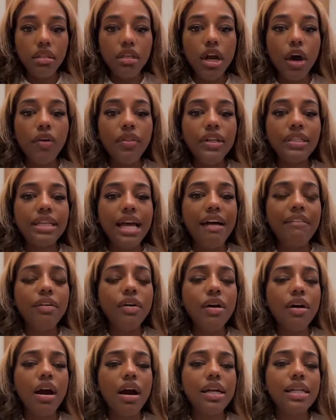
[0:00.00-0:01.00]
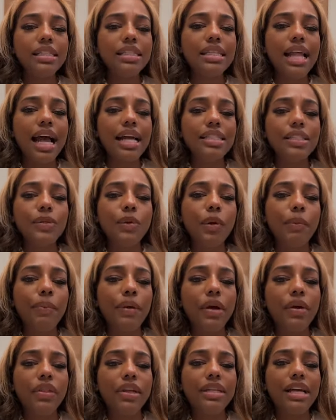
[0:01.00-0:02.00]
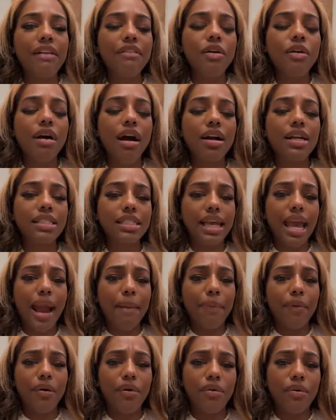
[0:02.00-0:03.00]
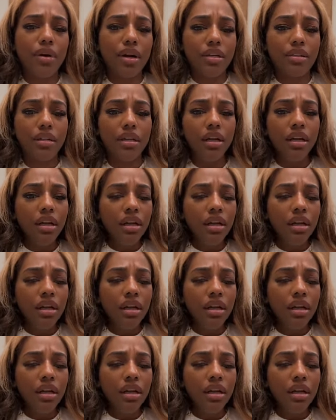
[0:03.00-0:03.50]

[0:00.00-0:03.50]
No, the devil card is not Scorpio. The devil card is Capricorn.